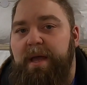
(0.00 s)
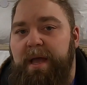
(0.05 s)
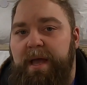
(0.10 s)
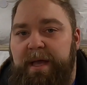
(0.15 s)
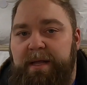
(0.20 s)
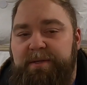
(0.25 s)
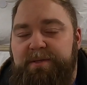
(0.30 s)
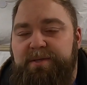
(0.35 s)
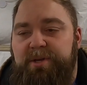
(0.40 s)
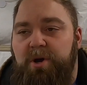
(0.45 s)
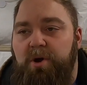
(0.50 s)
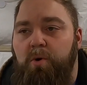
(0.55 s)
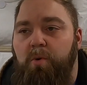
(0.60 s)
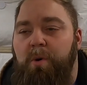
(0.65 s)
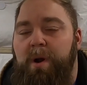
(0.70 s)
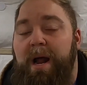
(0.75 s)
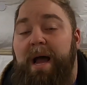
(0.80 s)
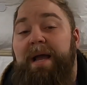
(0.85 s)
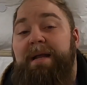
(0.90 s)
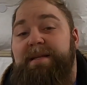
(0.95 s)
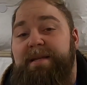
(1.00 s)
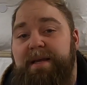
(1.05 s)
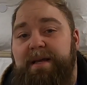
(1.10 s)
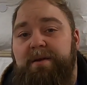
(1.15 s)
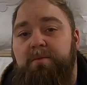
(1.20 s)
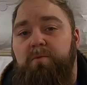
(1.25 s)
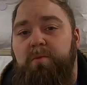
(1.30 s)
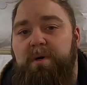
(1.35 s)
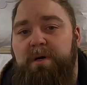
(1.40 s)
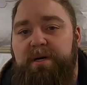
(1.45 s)
And so what I
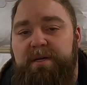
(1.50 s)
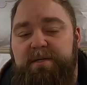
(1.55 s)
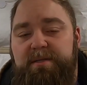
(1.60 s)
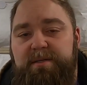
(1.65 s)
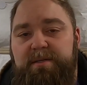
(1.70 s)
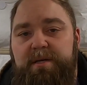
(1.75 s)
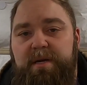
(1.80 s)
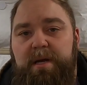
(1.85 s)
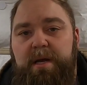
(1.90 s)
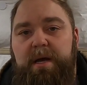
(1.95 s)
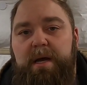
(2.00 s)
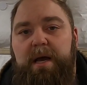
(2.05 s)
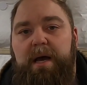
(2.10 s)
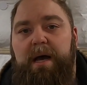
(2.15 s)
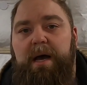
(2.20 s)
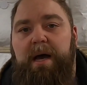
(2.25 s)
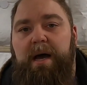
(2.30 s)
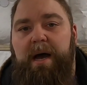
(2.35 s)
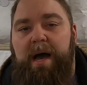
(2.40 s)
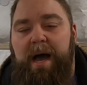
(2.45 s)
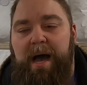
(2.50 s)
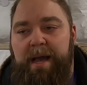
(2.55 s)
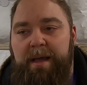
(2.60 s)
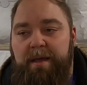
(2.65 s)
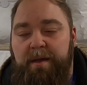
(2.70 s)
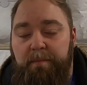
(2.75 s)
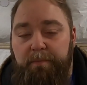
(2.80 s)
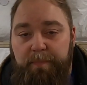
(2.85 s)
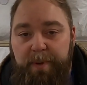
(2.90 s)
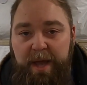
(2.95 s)
did was I
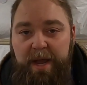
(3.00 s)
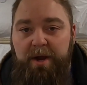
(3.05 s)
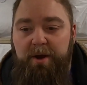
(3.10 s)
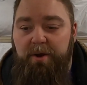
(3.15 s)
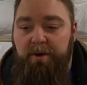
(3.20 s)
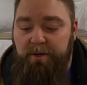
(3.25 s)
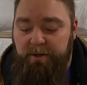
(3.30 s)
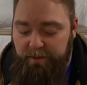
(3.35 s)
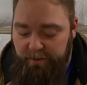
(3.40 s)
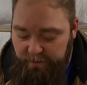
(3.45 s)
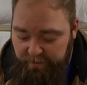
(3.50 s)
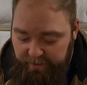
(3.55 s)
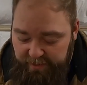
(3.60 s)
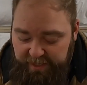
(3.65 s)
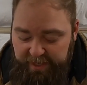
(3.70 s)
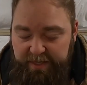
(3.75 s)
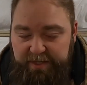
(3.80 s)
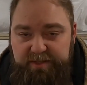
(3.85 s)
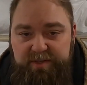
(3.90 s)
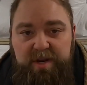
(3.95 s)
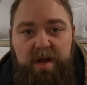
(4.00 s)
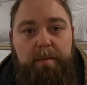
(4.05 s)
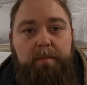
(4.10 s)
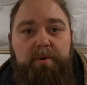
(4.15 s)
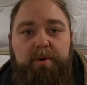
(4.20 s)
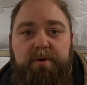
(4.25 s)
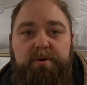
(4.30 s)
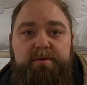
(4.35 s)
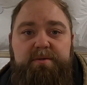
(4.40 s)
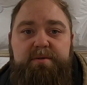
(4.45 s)
compared these
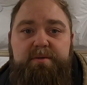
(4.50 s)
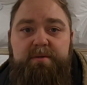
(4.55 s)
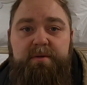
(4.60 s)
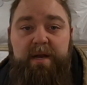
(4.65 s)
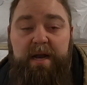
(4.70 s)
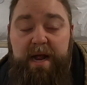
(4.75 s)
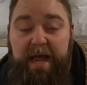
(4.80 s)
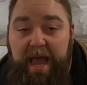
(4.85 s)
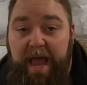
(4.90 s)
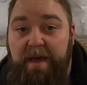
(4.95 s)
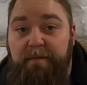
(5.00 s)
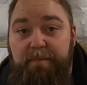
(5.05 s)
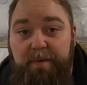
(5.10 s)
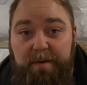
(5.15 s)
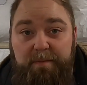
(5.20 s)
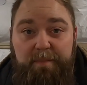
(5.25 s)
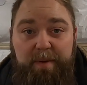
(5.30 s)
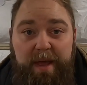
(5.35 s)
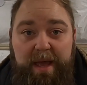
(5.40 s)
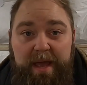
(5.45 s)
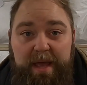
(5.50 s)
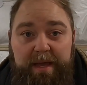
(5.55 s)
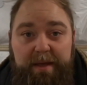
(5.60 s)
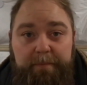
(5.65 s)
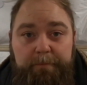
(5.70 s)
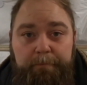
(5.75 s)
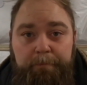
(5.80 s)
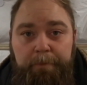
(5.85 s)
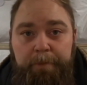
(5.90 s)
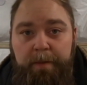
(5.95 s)
numbers that I have been
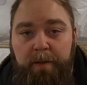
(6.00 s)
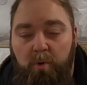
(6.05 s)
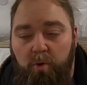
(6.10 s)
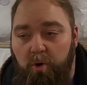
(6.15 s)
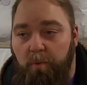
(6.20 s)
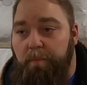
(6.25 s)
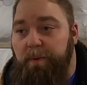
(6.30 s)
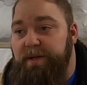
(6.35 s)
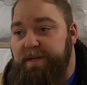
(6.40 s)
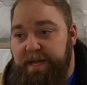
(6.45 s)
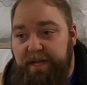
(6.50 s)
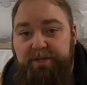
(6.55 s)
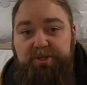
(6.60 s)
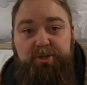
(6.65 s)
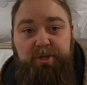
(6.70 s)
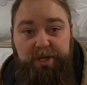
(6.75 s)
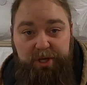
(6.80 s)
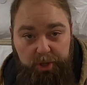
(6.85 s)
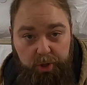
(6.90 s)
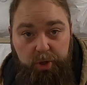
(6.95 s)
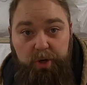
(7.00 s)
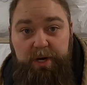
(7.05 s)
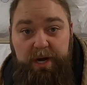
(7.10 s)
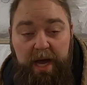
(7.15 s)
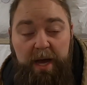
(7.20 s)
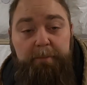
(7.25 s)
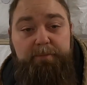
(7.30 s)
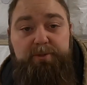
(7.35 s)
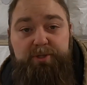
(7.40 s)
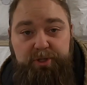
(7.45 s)
paying, or potentially could
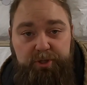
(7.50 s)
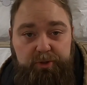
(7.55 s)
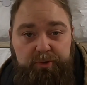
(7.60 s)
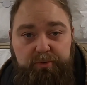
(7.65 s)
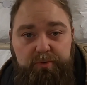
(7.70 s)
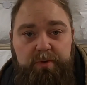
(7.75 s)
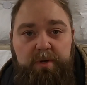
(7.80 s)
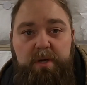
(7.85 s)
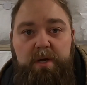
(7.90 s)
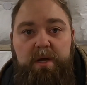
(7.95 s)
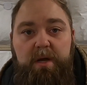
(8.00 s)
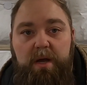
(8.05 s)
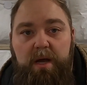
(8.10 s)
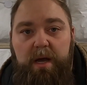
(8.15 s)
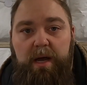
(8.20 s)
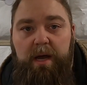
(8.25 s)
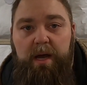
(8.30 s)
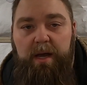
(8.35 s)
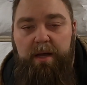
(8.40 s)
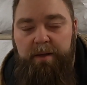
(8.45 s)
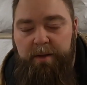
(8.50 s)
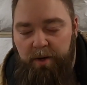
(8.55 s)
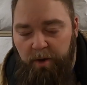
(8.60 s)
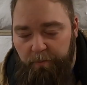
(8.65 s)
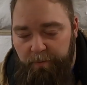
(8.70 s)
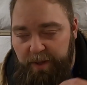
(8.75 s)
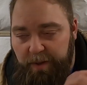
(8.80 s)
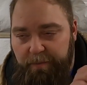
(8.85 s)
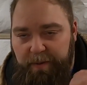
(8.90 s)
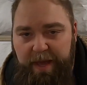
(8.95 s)
up to
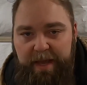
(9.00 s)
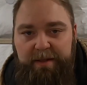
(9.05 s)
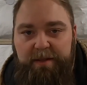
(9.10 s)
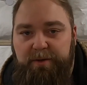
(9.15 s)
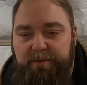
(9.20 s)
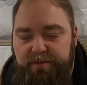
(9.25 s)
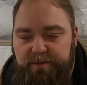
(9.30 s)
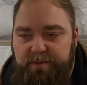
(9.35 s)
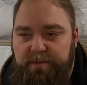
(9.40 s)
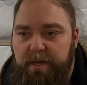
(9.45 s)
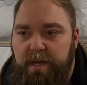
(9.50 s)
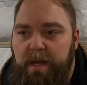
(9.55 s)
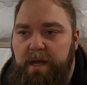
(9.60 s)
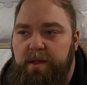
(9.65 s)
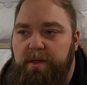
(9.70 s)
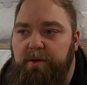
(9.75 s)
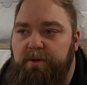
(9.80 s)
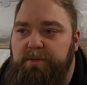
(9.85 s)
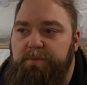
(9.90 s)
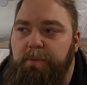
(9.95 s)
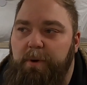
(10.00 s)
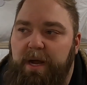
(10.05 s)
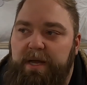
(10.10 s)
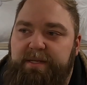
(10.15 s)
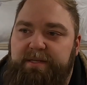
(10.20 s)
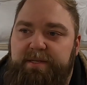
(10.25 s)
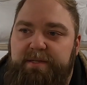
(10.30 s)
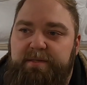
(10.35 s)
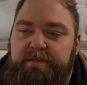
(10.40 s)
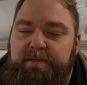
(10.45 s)
be paying those
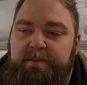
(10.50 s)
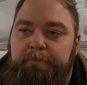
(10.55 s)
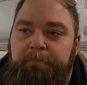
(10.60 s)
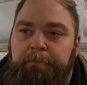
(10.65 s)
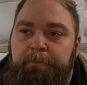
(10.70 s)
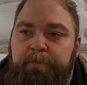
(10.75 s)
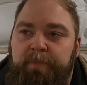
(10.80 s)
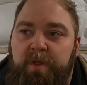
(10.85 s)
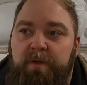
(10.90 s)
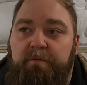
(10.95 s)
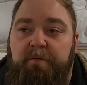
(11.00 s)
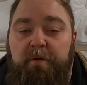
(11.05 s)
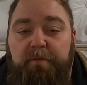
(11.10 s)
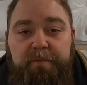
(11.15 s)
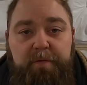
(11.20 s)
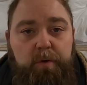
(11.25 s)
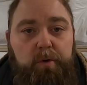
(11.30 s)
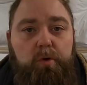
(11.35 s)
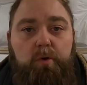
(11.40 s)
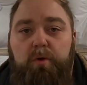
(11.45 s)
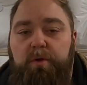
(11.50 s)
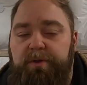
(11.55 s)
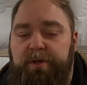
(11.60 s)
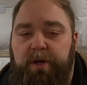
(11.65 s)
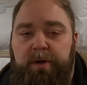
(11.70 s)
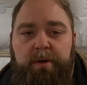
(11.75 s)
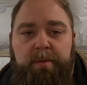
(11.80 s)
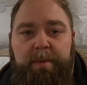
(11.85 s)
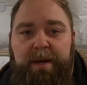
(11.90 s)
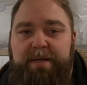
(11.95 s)
prices for fuel
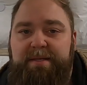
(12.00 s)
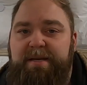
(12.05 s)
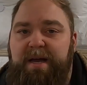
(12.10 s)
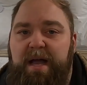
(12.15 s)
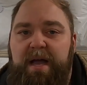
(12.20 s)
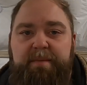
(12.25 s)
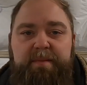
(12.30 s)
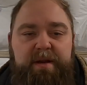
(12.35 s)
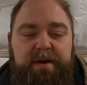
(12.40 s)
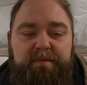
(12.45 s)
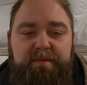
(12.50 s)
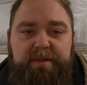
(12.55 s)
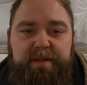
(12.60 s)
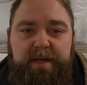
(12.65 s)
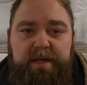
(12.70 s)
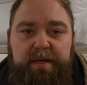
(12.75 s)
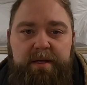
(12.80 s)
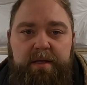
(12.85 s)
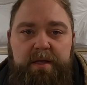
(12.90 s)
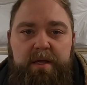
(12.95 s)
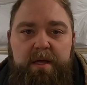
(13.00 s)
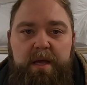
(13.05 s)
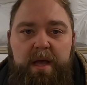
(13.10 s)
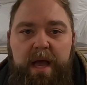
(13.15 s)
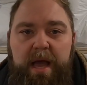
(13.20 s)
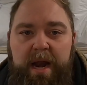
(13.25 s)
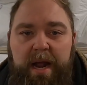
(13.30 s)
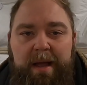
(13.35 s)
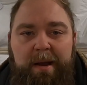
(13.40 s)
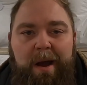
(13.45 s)
and my time and everything,
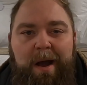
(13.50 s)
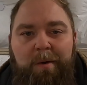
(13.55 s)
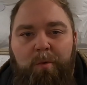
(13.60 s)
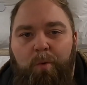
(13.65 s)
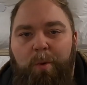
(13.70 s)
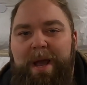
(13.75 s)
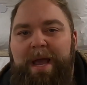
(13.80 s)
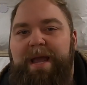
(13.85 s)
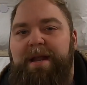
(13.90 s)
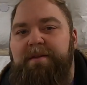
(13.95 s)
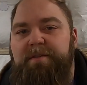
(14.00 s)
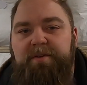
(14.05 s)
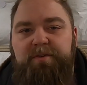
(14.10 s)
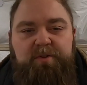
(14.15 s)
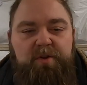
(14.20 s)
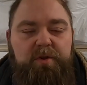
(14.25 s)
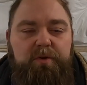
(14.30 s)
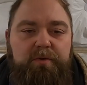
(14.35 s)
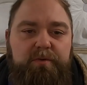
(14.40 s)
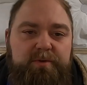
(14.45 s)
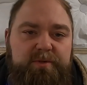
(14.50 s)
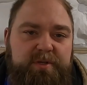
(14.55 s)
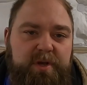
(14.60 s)
and I weighed the two.